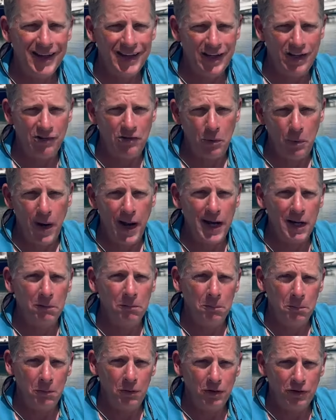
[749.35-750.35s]
Easy way
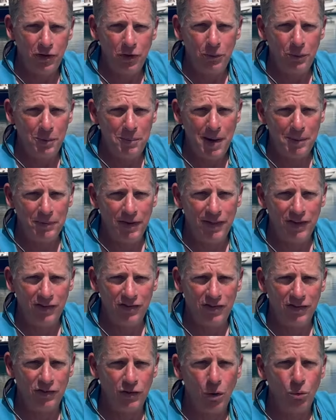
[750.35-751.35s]
to remember
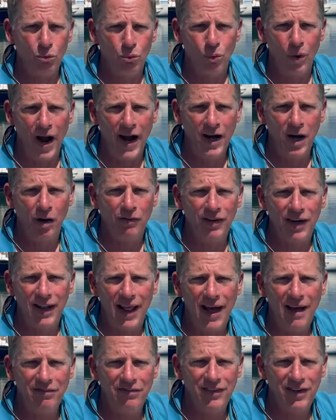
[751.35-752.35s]
this is right over
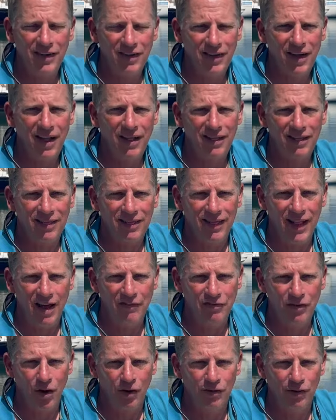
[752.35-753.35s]
left,
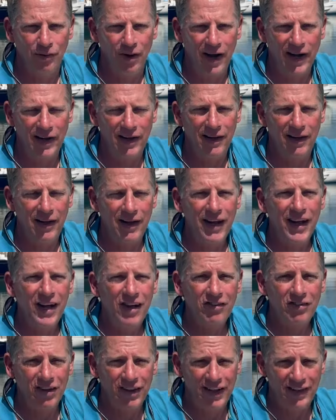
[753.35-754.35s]
left over right.
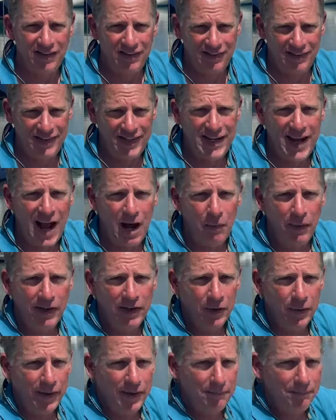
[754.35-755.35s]
So let's see how I
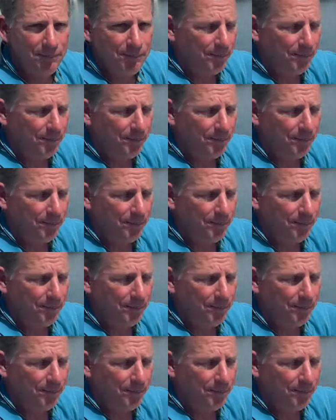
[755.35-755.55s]
do it.